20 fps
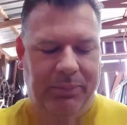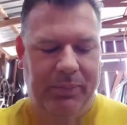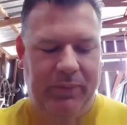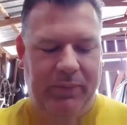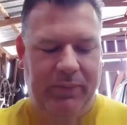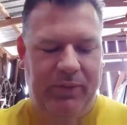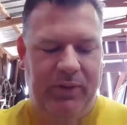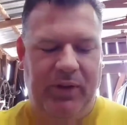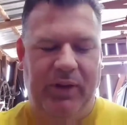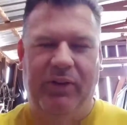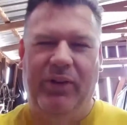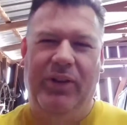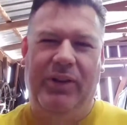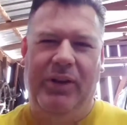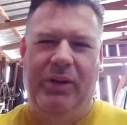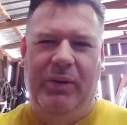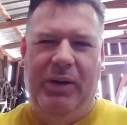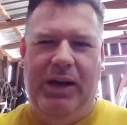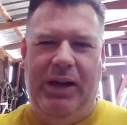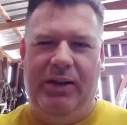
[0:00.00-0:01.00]
So I was looking
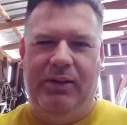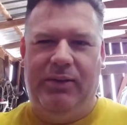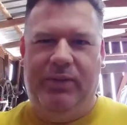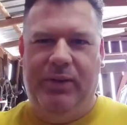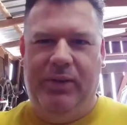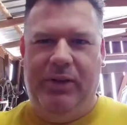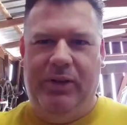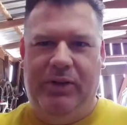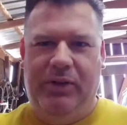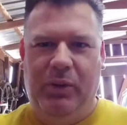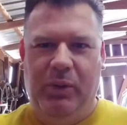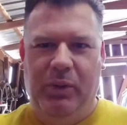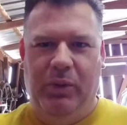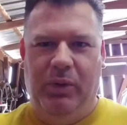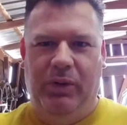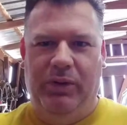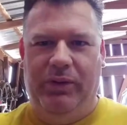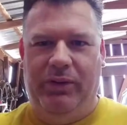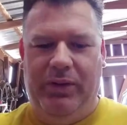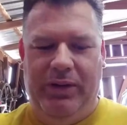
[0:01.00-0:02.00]
around for the
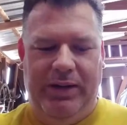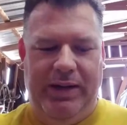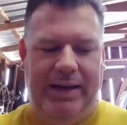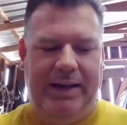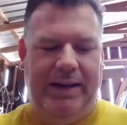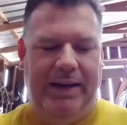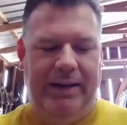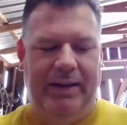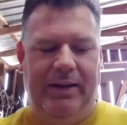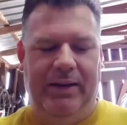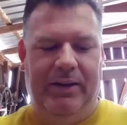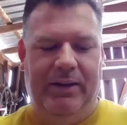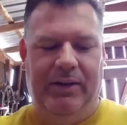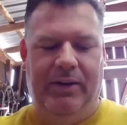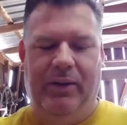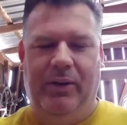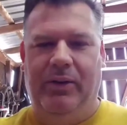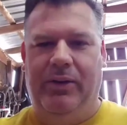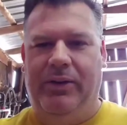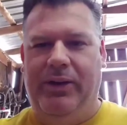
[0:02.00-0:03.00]
tools that I needed to
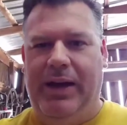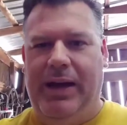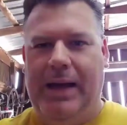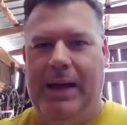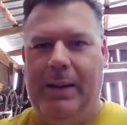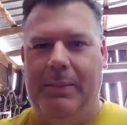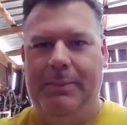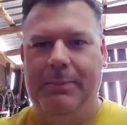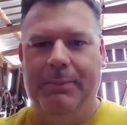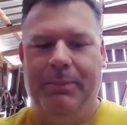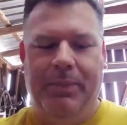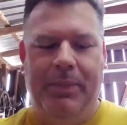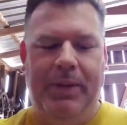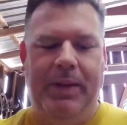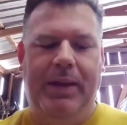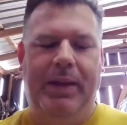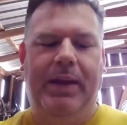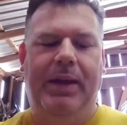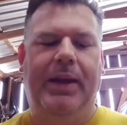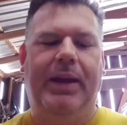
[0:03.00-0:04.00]
do the job,
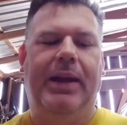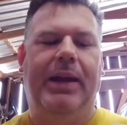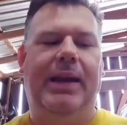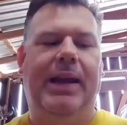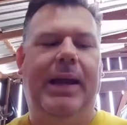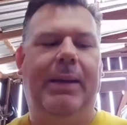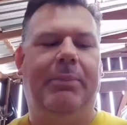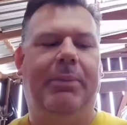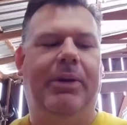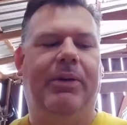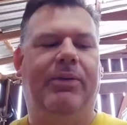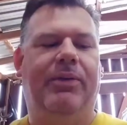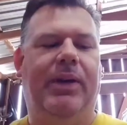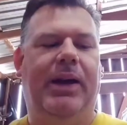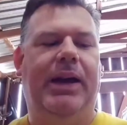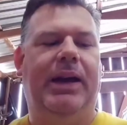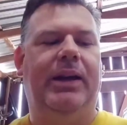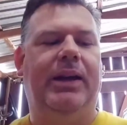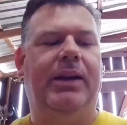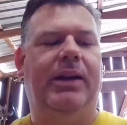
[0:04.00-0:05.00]
and I happened to
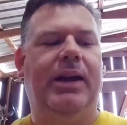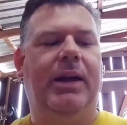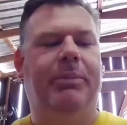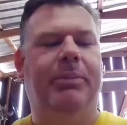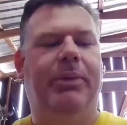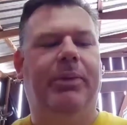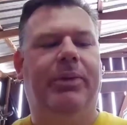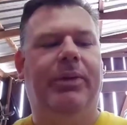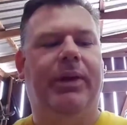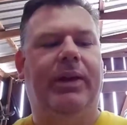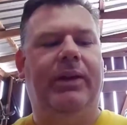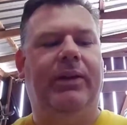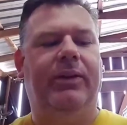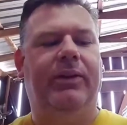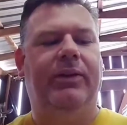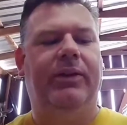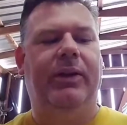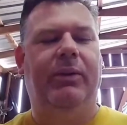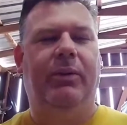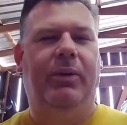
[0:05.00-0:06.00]
find a couple things
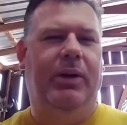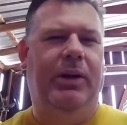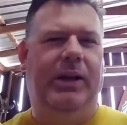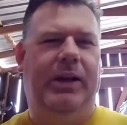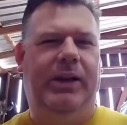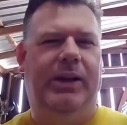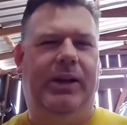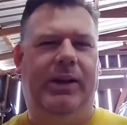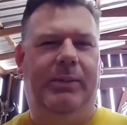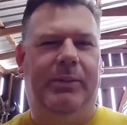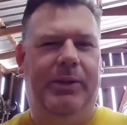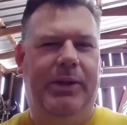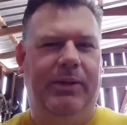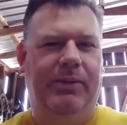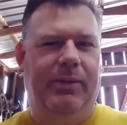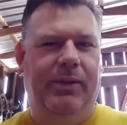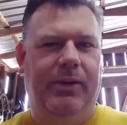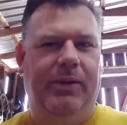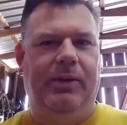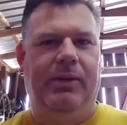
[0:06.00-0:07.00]
that were a little
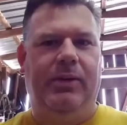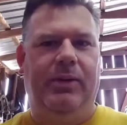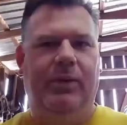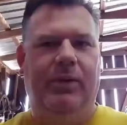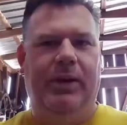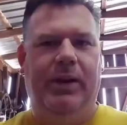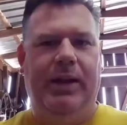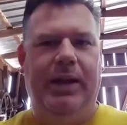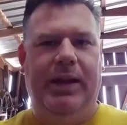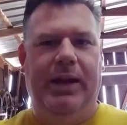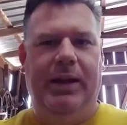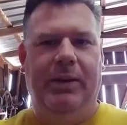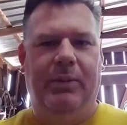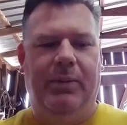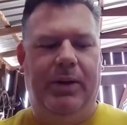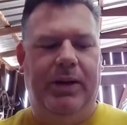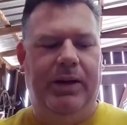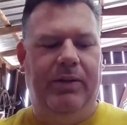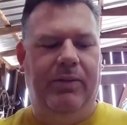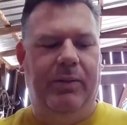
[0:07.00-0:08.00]
different than
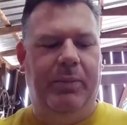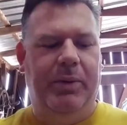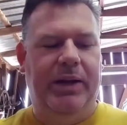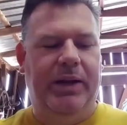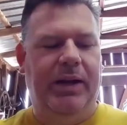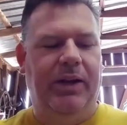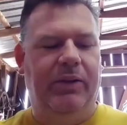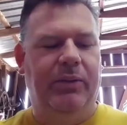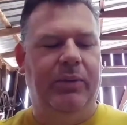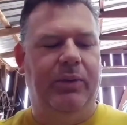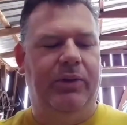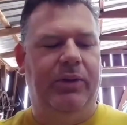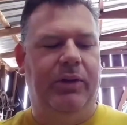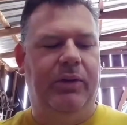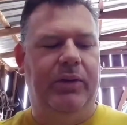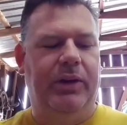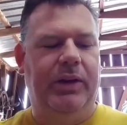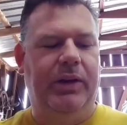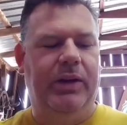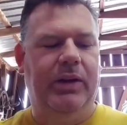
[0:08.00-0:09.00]
what everybody else was
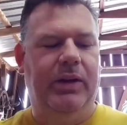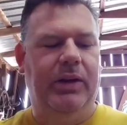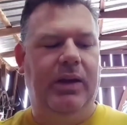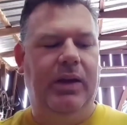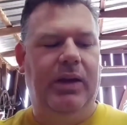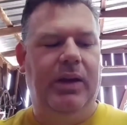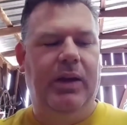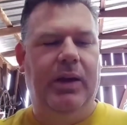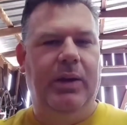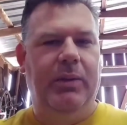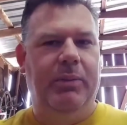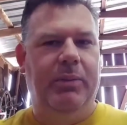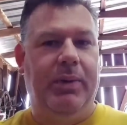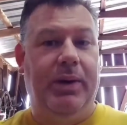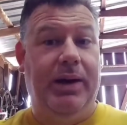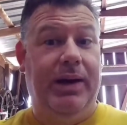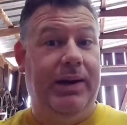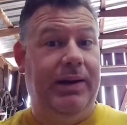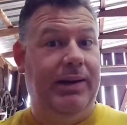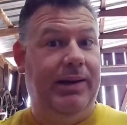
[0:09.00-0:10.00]
using,
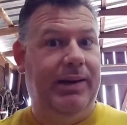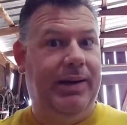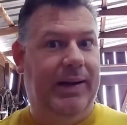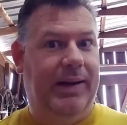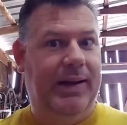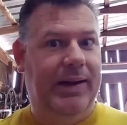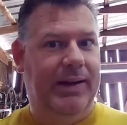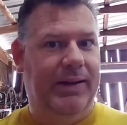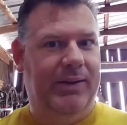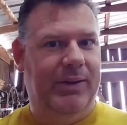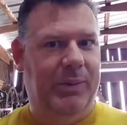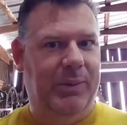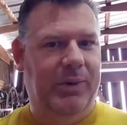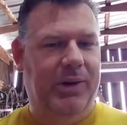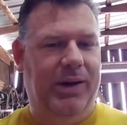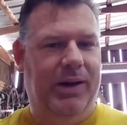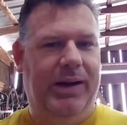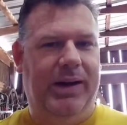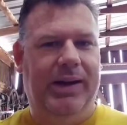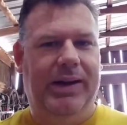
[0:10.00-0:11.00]
but I got it to
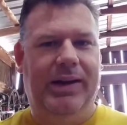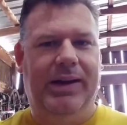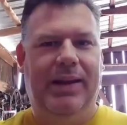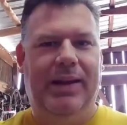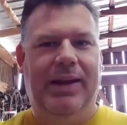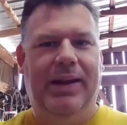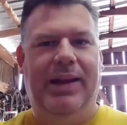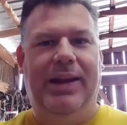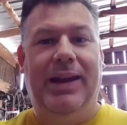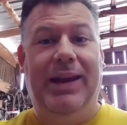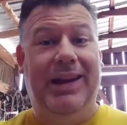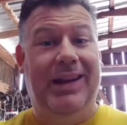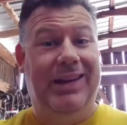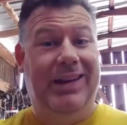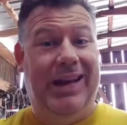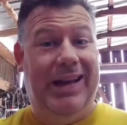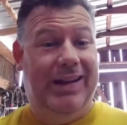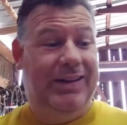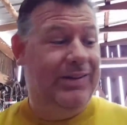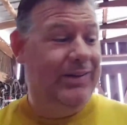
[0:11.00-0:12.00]
work. And it
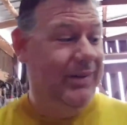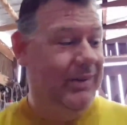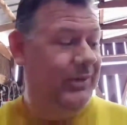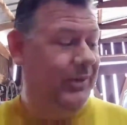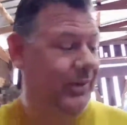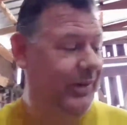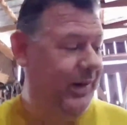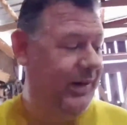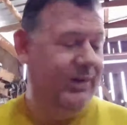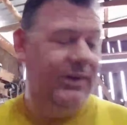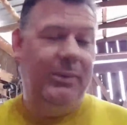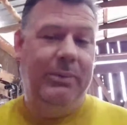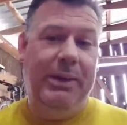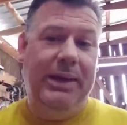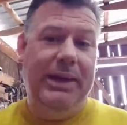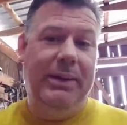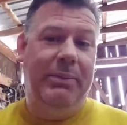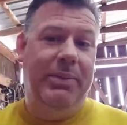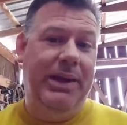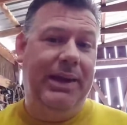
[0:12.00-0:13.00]
actually turned out to be
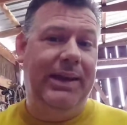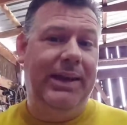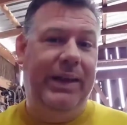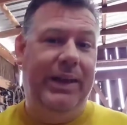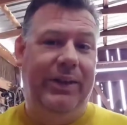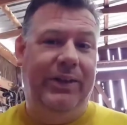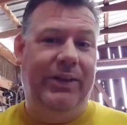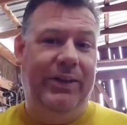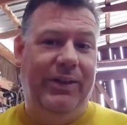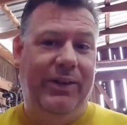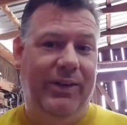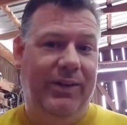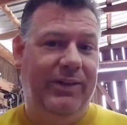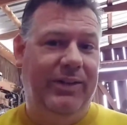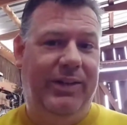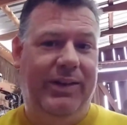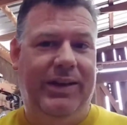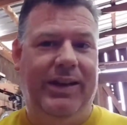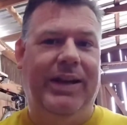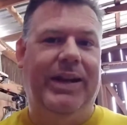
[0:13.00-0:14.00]
a bit easier
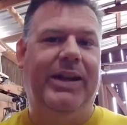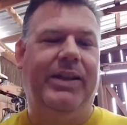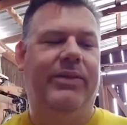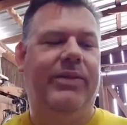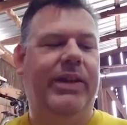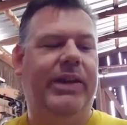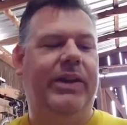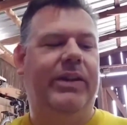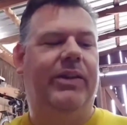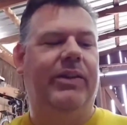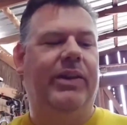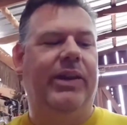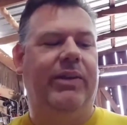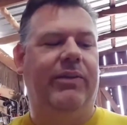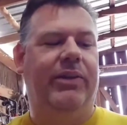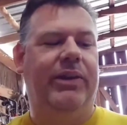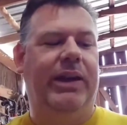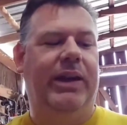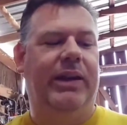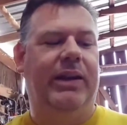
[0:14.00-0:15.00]
than a lot of the videos I've
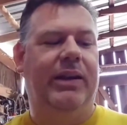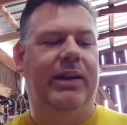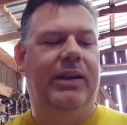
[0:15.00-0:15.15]
seen.